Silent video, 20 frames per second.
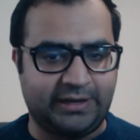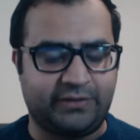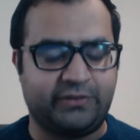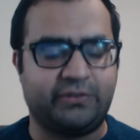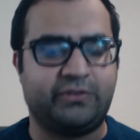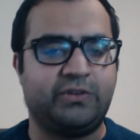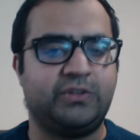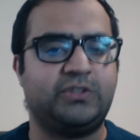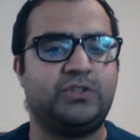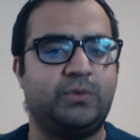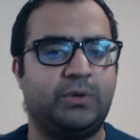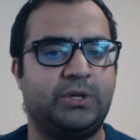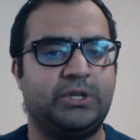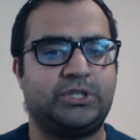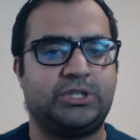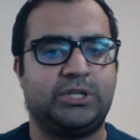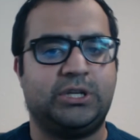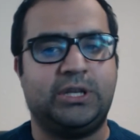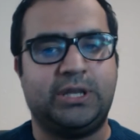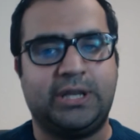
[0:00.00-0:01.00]
It's a
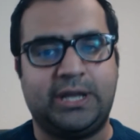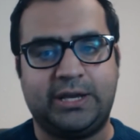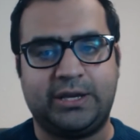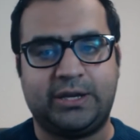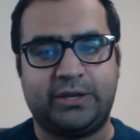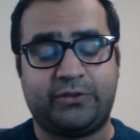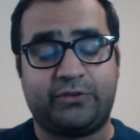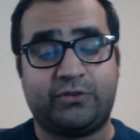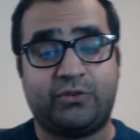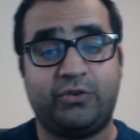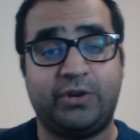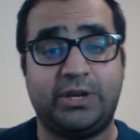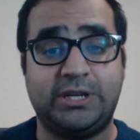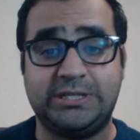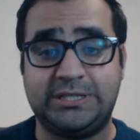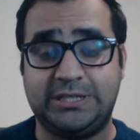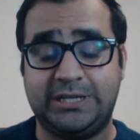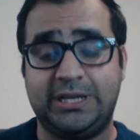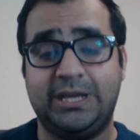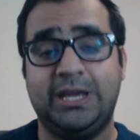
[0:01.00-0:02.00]
situation that gets
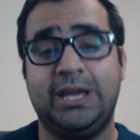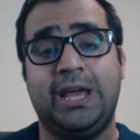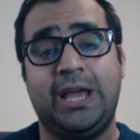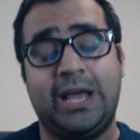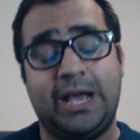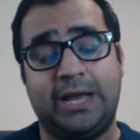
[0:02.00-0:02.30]
crazy,